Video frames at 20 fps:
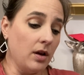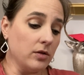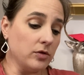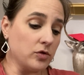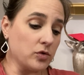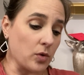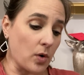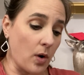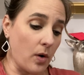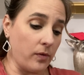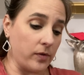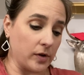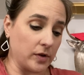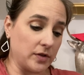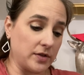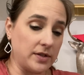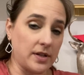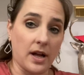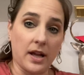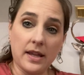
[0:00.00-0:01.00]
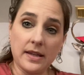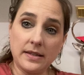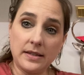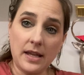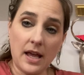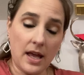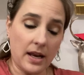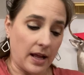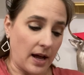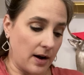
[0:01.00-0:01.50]
Drover stuck his
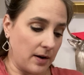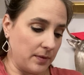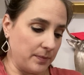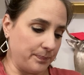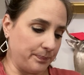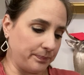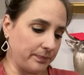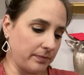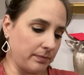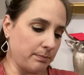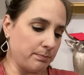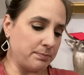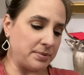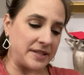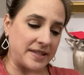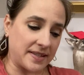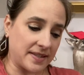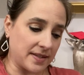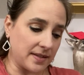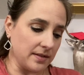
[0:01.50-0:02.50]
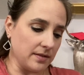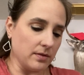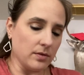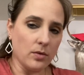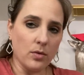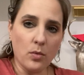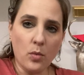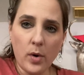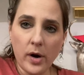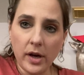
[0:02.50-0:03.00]
head out. "Psst,
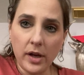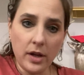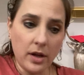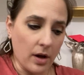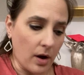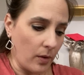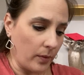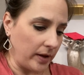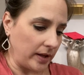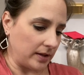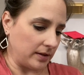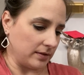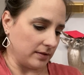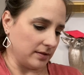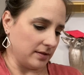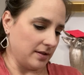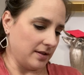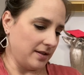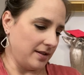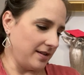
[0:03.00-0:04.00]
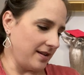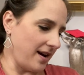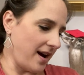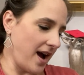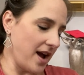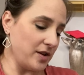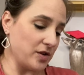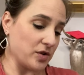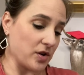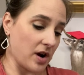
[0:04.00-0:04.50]
where are you going?"
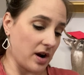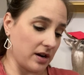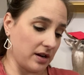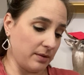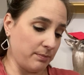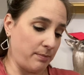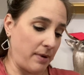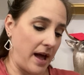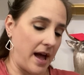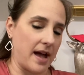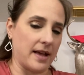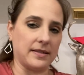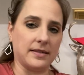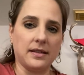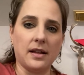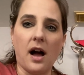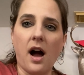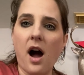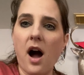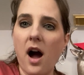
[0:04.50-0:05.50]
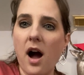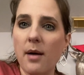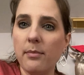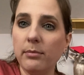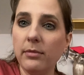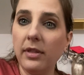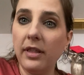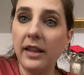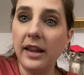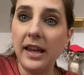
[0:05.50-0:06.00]
I trotted past.
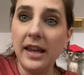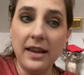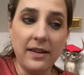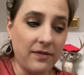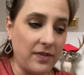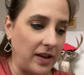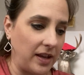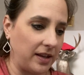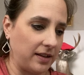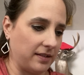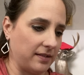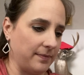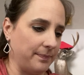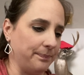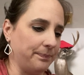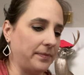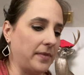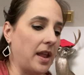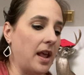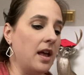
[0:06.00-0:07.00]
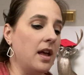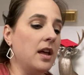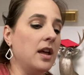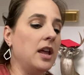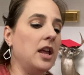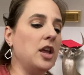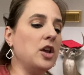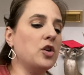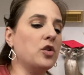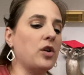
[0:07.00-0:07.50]
"I'm leaving."
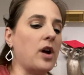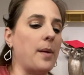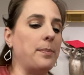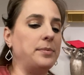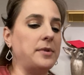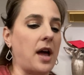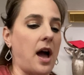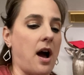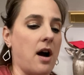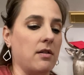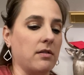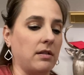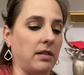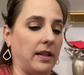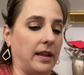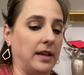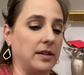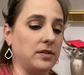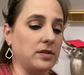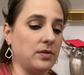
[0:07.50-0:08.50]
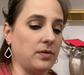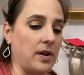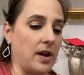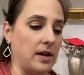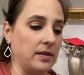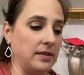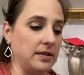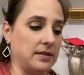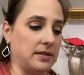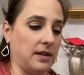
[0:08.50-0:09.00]
He crept out, glanced
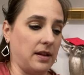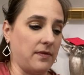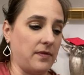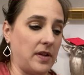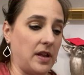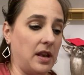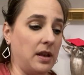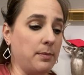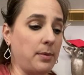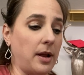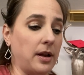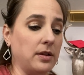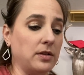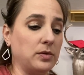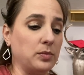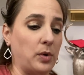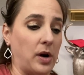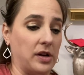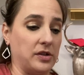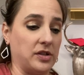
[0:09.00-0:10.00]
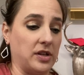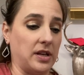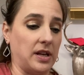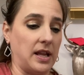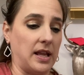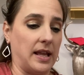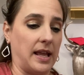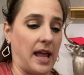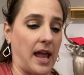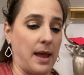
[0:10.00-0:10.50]
around to see if anybody was watching,
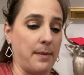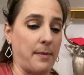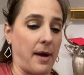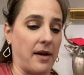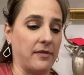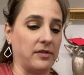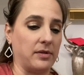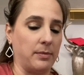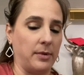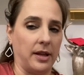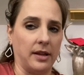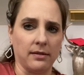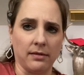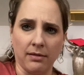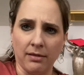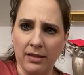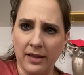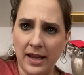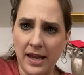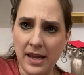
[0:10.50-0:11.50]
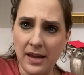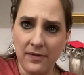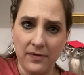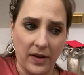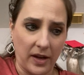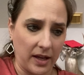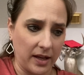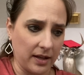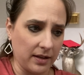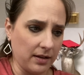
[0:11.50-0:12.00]
and came after me.
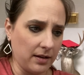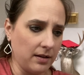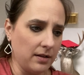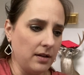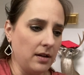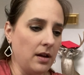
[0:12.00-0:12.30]
"Leaving?"